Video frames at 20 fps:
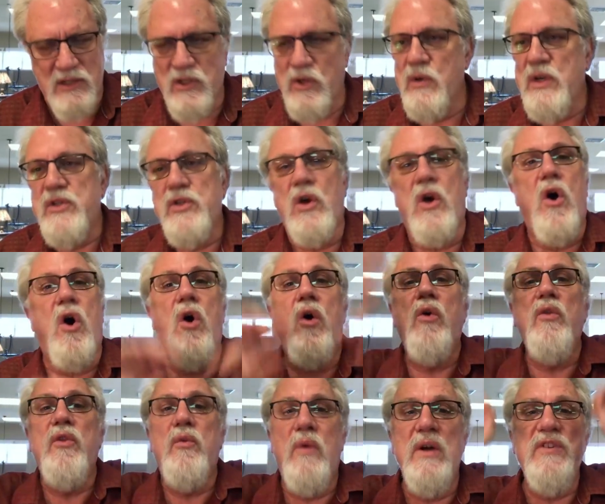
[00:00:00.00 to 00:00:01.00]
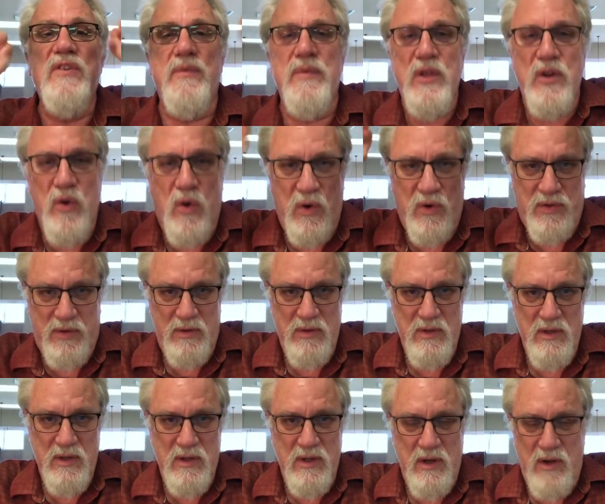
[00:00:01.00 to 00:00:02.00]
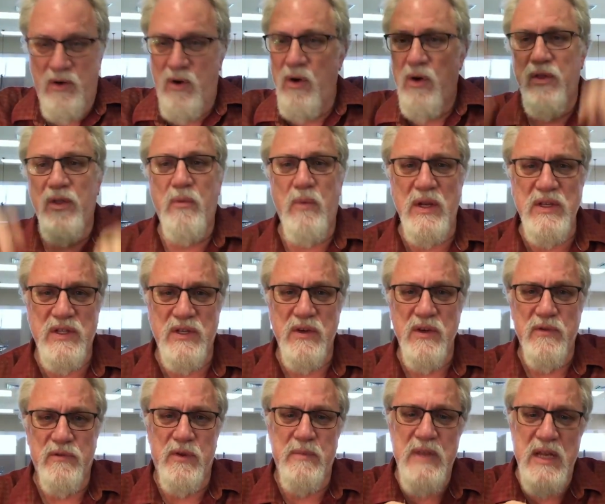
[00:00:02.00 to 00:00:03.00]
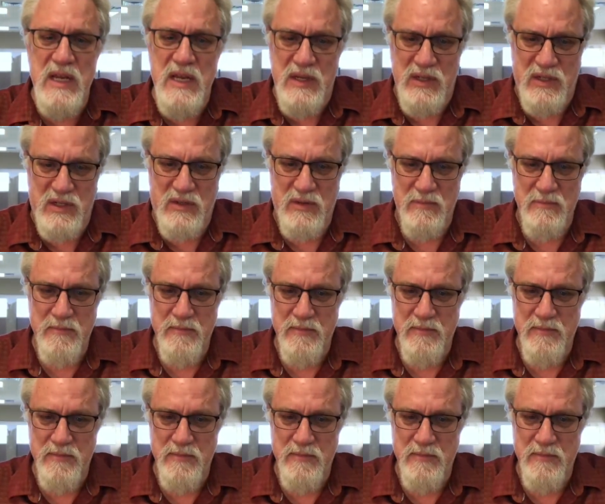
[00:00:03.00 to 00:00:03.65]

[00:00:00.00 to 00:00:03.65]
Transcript: So he took all the ones from the north and all the ones from the east,